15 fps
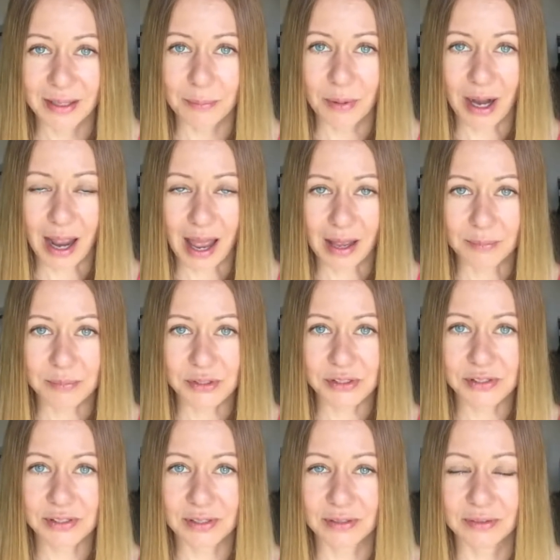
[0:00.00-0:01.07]

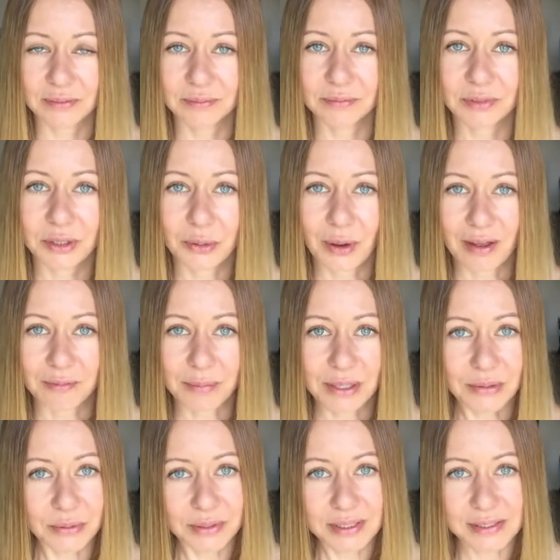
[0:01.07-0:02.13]
Perhaps you have
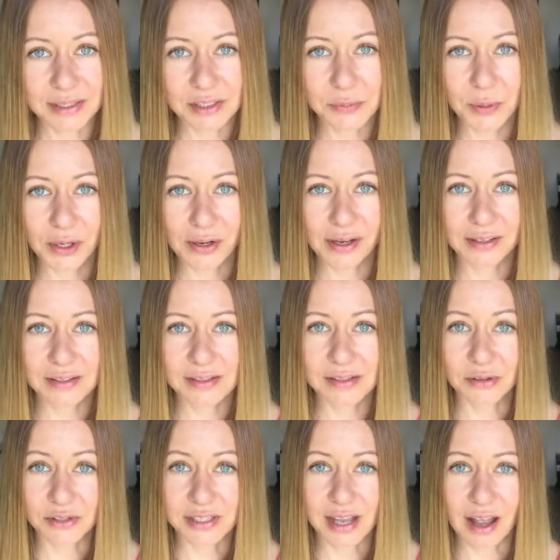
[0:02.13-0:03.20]
been through this experience
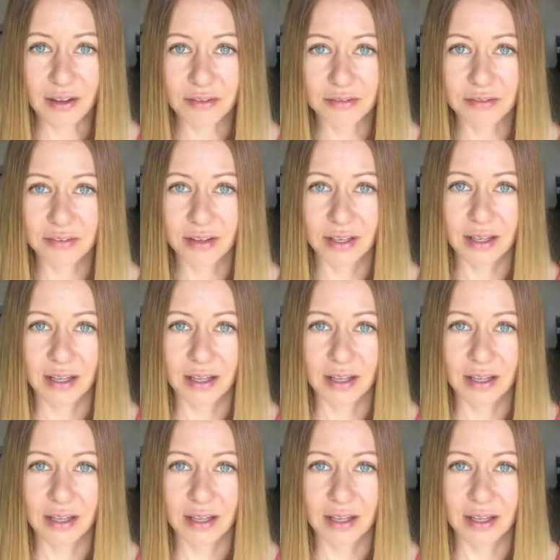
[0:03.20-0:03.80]
yourself,